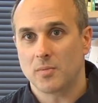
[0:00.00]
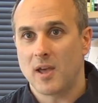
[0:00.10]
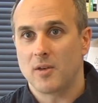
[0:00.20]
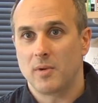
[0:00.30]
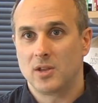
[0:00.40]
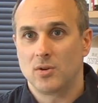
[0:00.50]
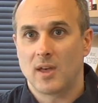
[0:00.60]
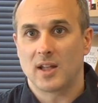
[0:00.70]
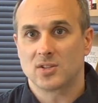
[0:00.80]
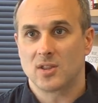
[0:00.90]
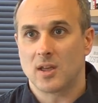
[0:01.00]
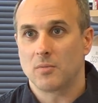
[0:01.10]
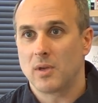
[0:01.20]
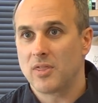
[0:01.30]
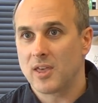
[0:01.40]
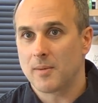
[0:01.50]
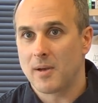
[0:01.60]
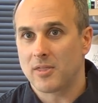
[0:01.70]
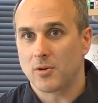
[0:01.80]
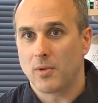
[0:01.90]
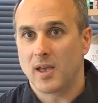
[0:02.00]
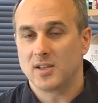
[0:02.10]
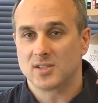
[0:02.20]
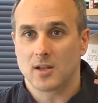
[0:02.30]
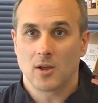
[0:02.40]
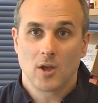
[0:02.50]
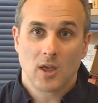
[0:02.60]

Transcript: the way that we do that, so that we think about the ways that